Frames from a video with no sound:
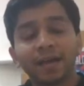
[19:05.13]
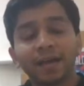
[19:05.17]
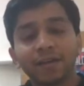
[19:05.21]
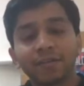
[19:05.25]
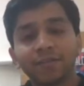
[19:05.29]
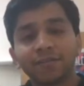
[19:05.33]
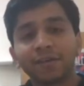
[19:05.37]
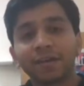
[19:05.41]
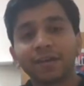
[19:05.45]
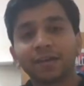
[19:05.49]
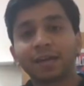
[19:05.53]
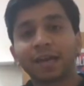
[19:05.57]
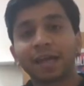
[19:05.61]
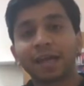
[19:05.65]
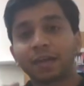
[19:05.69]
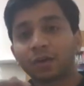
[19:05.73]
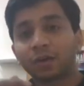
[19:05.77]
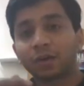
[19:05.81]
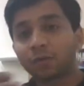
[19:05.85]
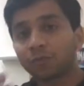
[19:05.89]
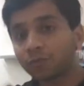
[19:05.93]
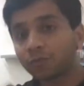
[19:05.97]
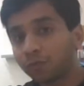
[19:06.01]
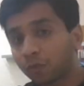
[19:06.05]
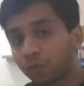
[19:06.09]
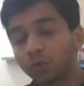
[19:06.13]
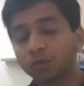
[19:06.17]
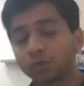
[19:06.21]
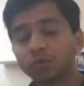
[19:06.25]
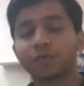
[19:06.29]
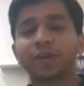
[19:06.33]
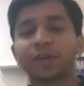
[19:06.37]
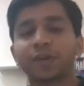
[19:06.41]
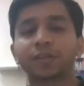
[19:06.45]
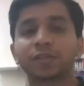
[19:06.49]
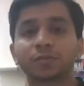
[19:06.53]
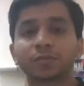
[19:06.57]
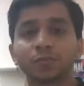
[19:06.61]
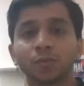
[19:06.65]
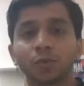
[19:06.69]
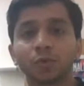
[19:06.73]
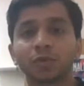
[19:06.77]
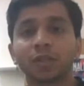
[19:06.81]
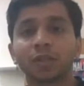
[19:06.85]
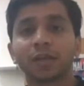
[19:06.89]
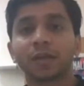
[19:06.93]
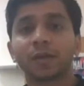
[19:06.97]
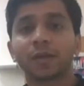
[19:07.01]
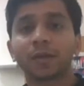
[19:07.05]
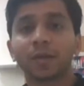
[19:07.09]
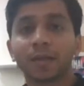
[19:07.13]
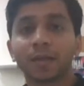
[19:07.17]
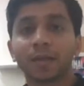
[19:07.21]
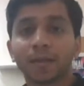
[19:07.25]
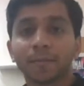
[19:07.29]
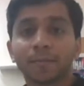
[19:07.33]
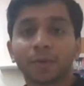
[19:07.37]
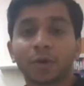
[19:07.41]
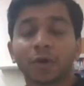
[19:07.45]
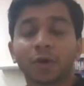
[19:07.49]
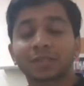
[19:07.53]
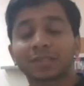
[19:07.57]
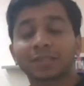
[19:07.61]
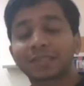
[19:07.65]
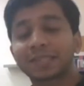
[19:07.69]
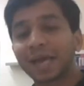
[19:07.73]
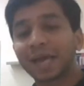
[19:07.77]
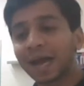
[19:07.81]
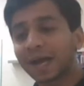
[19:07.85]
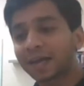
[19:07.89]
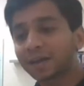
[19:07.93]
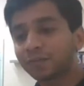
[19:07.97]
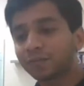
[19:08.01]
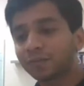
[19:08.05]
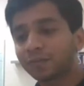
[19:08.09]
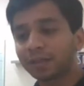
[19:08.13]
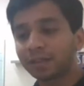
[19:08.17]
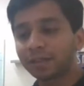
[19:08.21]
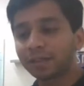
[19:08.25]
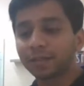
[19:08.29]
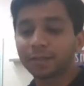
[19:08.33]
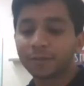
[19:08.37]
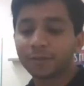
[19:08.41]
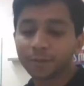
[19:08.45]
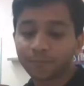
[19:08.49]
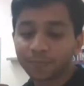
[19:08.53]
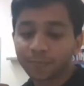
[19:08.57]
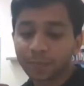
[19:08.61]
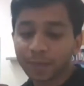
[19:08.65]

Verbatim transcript: if it like you know flows very smoothly because that will